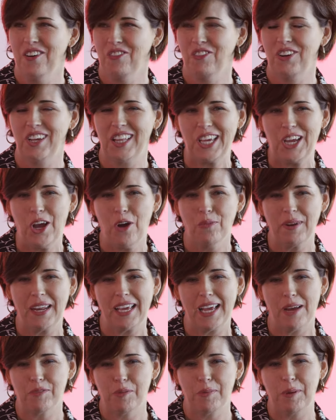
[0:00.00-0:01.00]
really
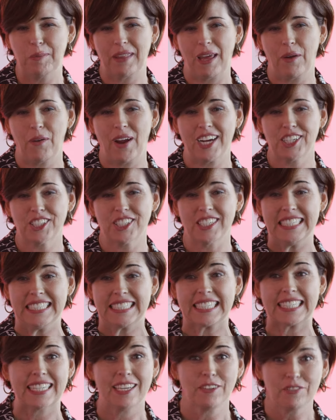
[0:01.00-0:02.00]
opening up to people that were actually
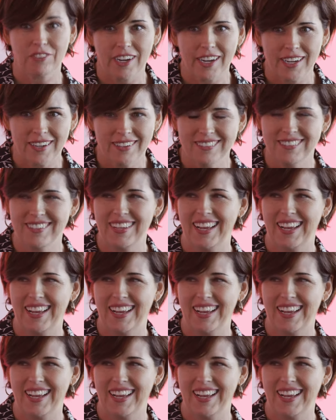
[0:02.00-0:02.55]
delivering.